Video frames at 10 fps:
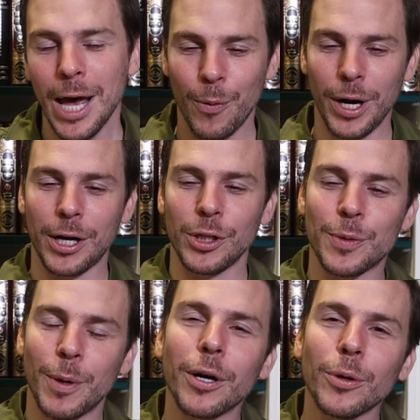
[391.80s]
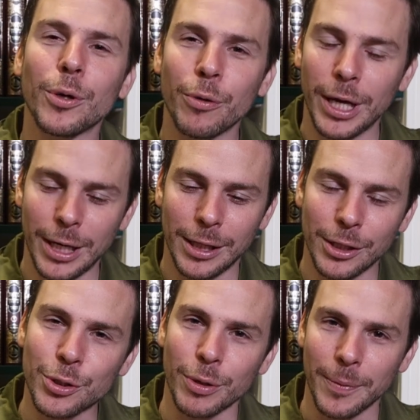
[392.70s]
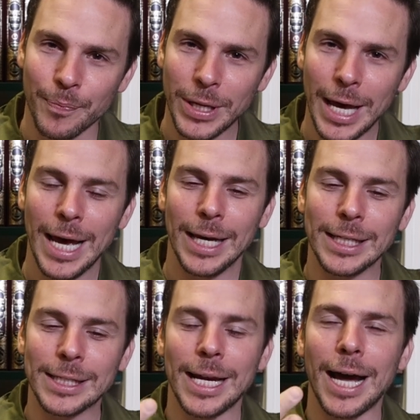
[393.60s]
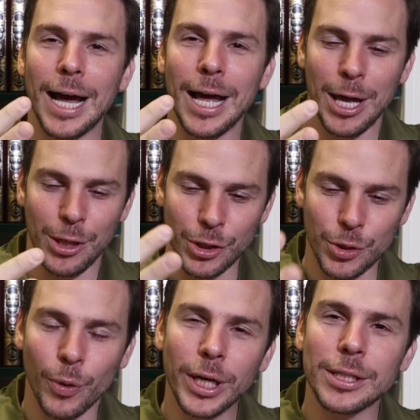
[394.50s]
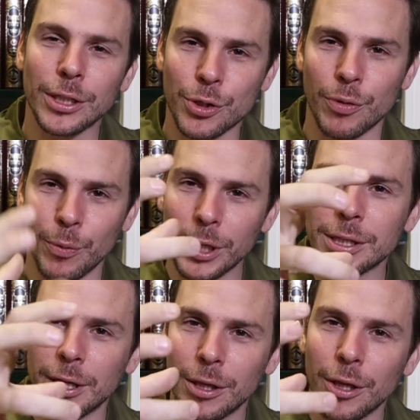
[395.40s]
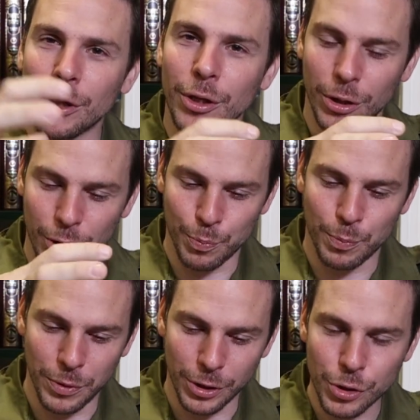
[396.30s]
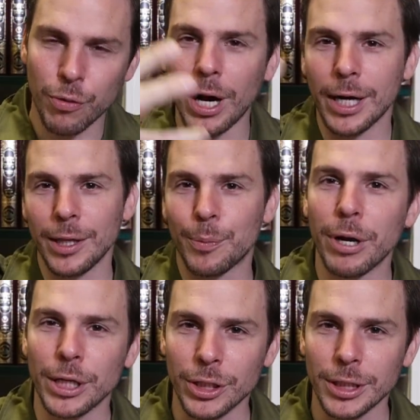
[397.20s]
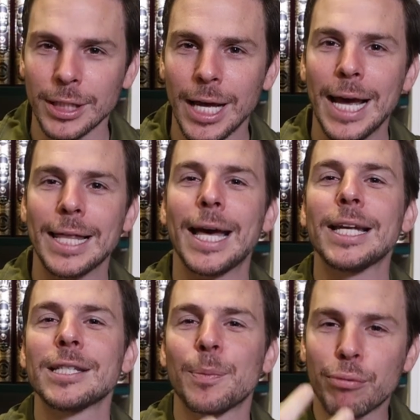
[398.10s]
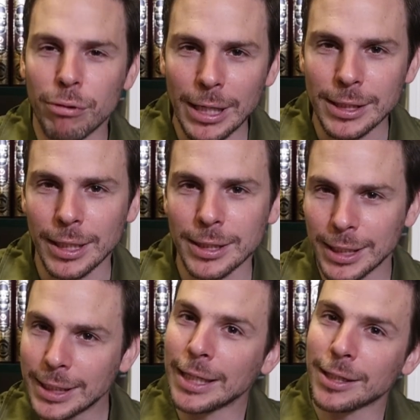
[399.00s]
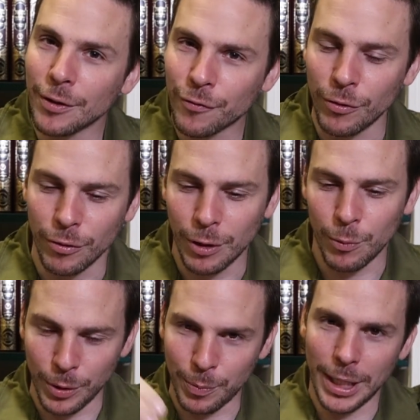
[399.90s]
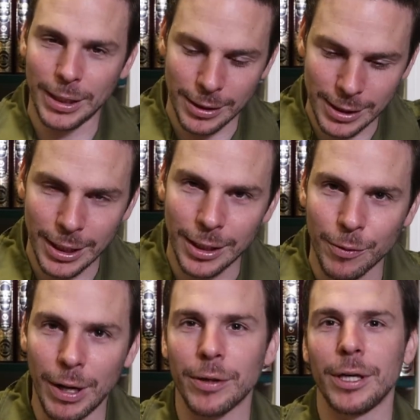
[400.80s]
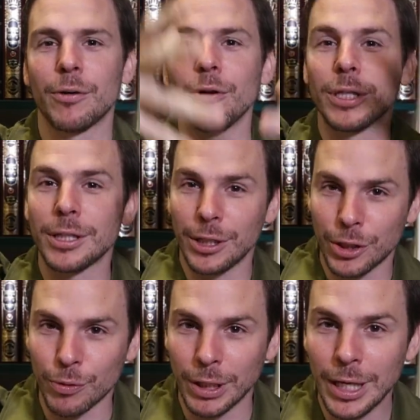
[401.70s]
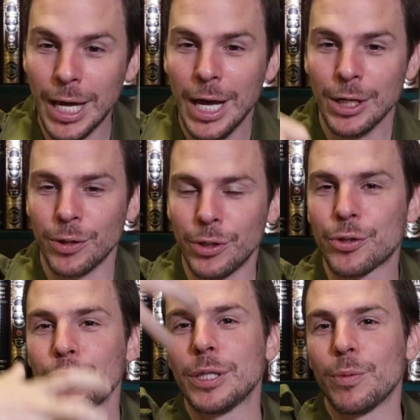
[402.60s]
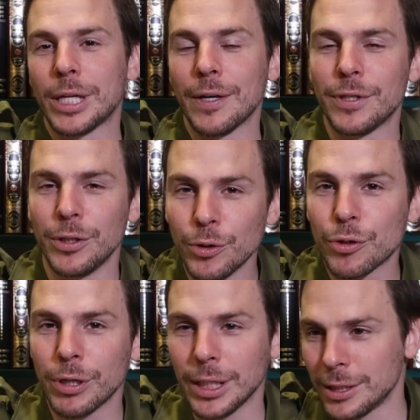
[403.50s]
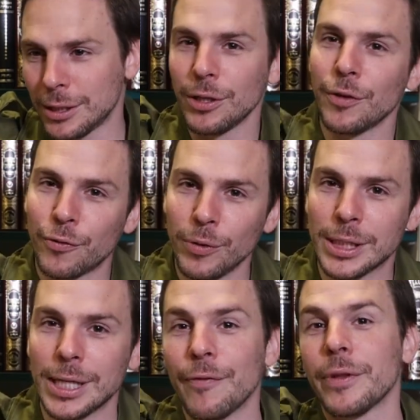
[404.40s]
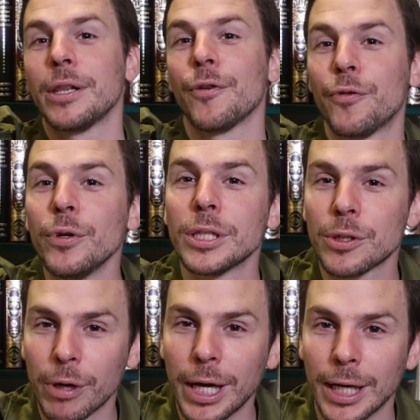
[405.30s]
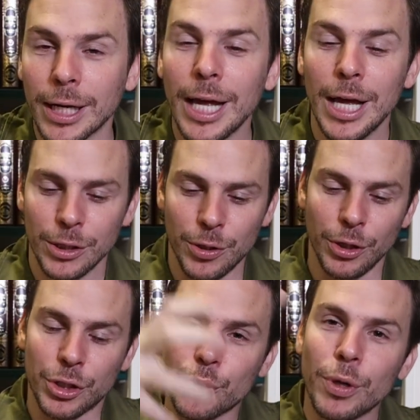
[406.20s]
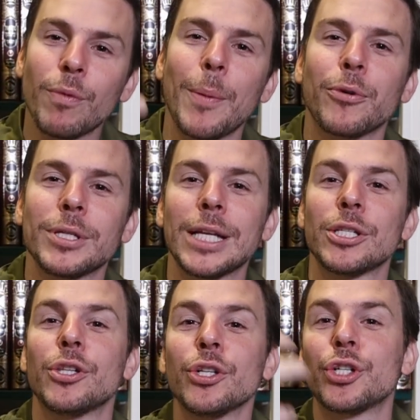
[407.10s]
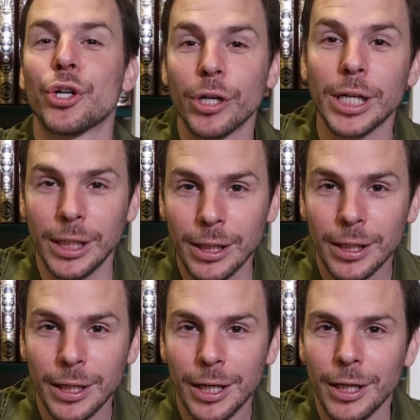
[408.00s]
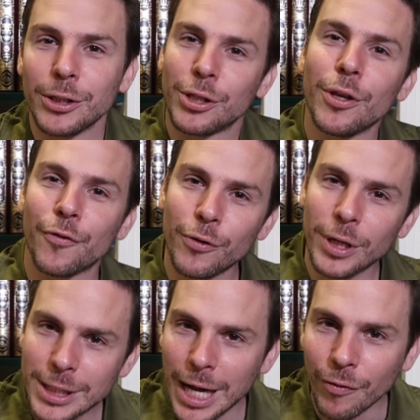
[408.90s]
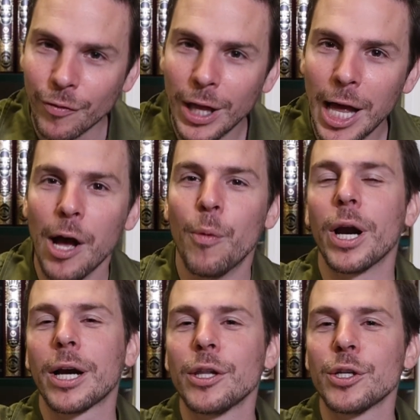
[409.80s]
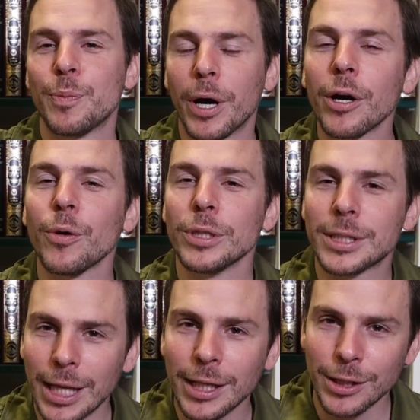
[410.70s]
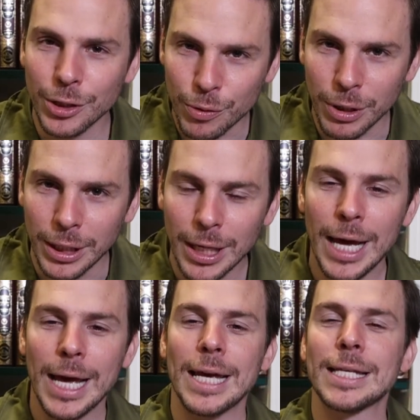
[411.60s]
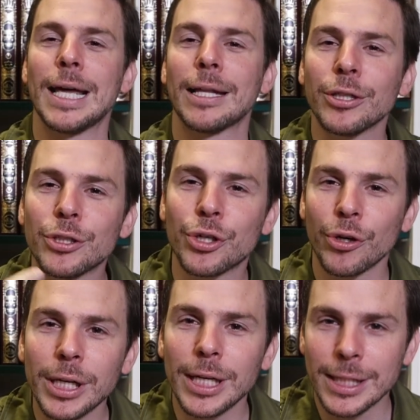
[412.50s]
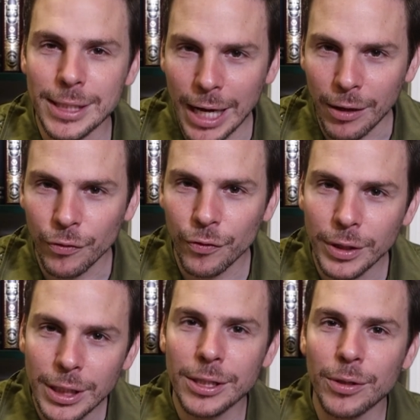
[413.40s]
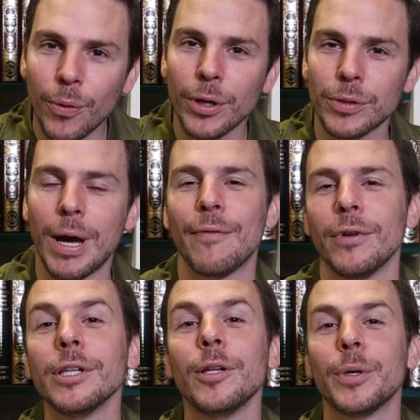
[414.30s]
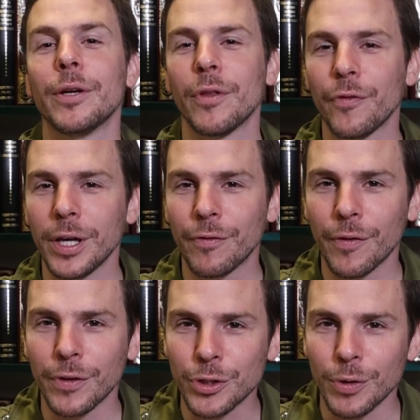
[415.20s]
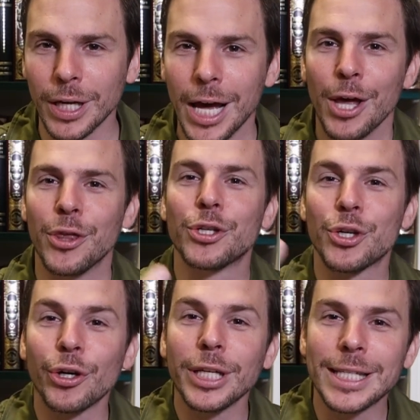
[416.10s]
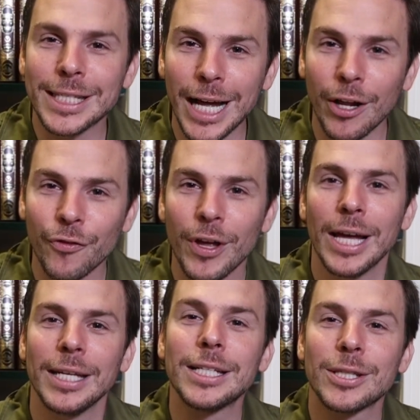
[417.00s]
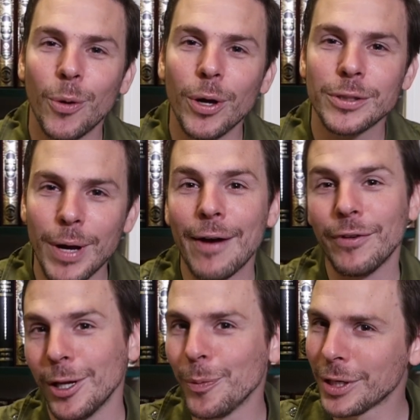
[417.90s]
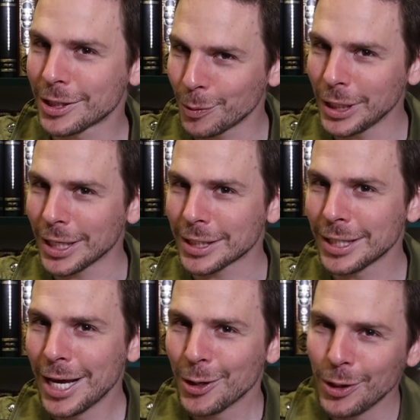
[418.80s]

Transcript: When HaKadosh Baruch Hu created the tree, he said, what is the tree? What is the trunk and the branches? That is the process to get to the fruit. When you plant the seed in the ground and it grows into a tree, so the tree is what gives the nutrients to the fruit itself, and then the fruit is created. So the tree represents the journey to the fruit itself. What HaKadosh Baruch Hu is telling the tree is that the journey itself needs to also have a little bit of the flavor of the tree. The journey itself needs to also have a little bit of sweetness.